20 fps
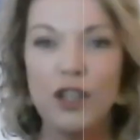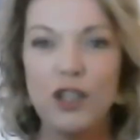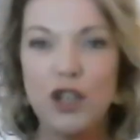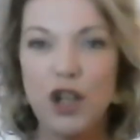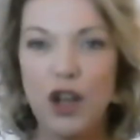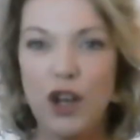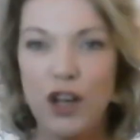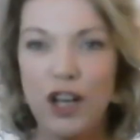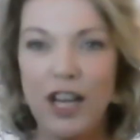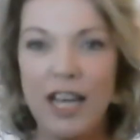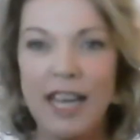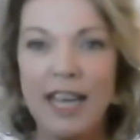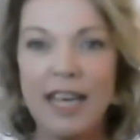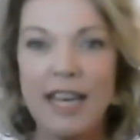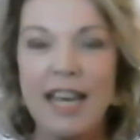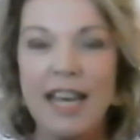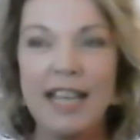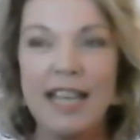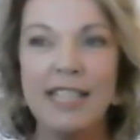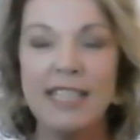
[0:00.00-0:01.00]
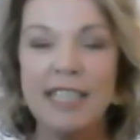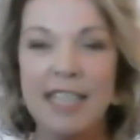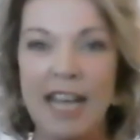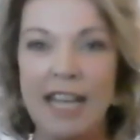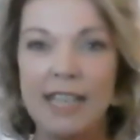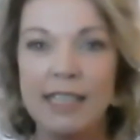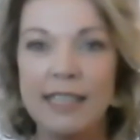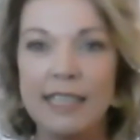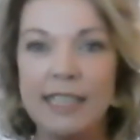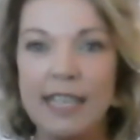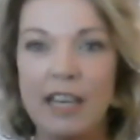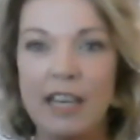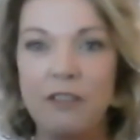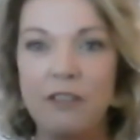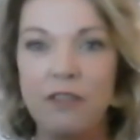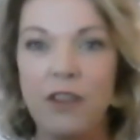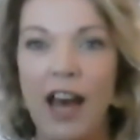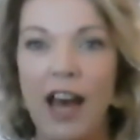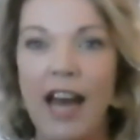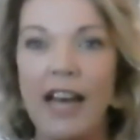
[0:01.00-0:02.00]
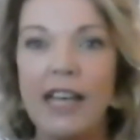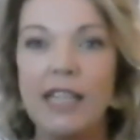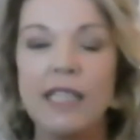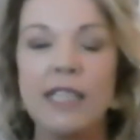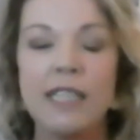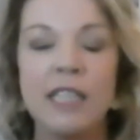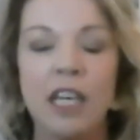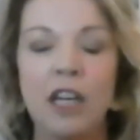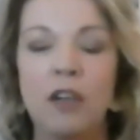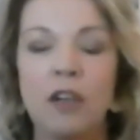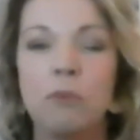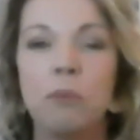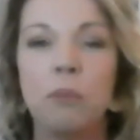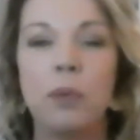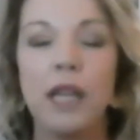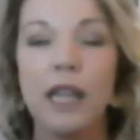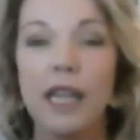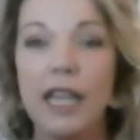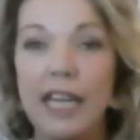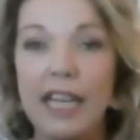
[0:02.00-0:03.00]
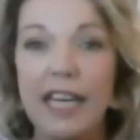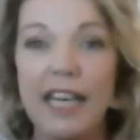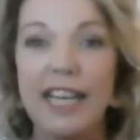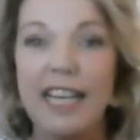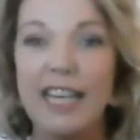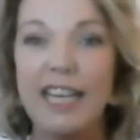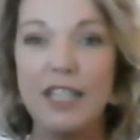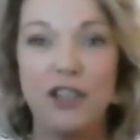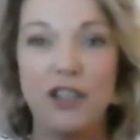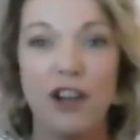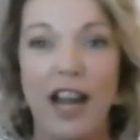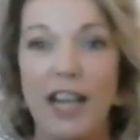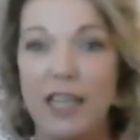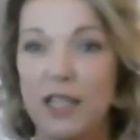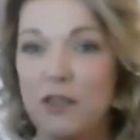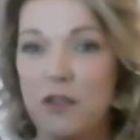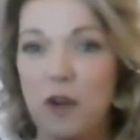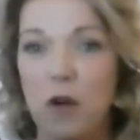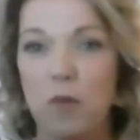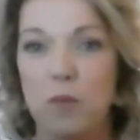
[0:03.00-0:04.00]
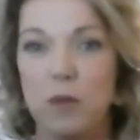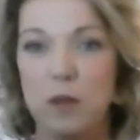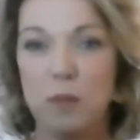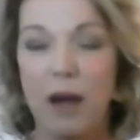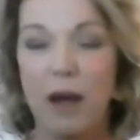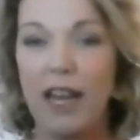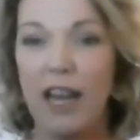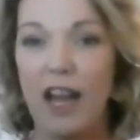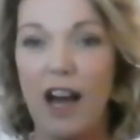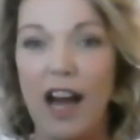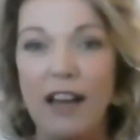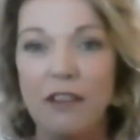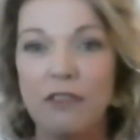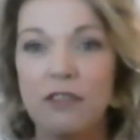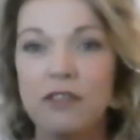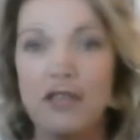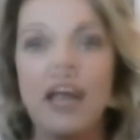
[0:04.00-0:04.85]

The Journey Intensive has completely transformed my life.